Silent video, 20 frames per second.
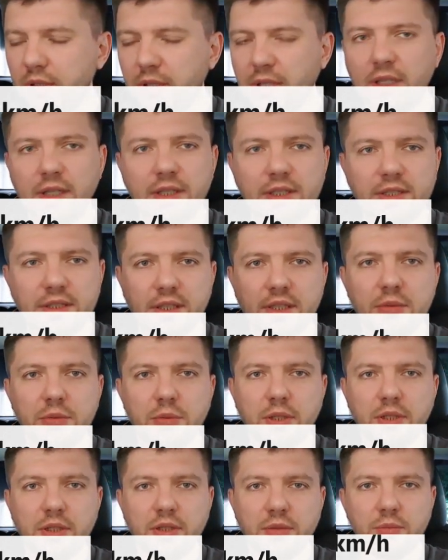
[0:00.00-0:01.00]
car has
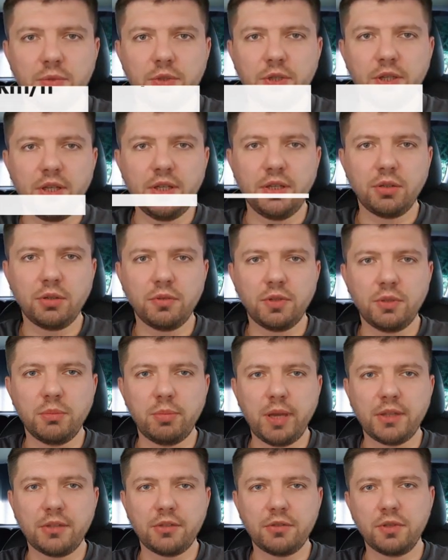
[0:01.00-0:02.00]
activated preheating of the
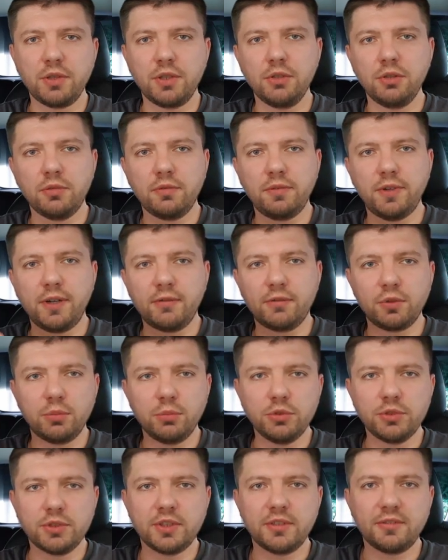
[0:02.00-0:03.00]
battery not far from
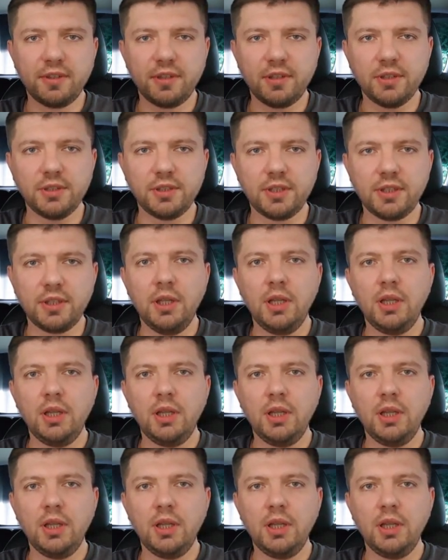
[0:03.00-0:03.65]
Utzkerfelde,